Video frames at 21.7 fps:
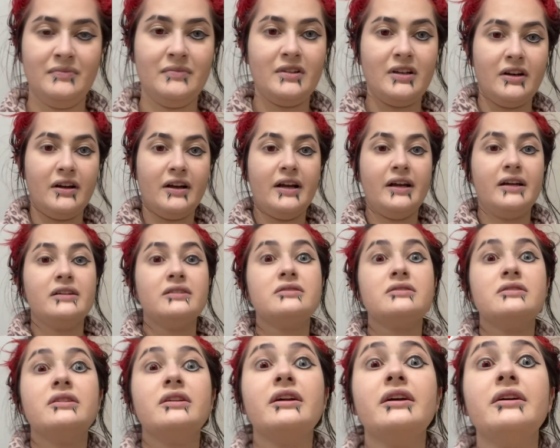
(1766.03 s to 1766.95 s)
Alright,
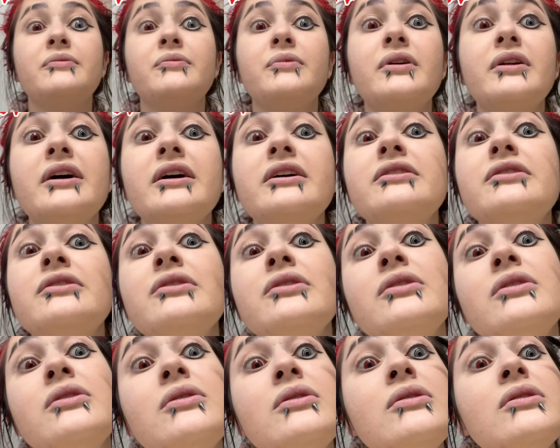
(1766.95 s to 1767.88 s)
so then what I
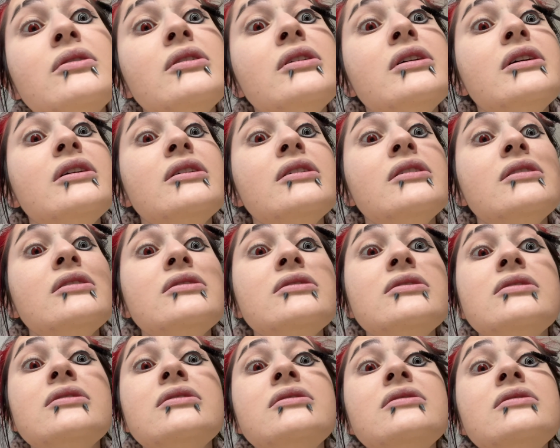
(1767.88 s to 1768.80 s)
do is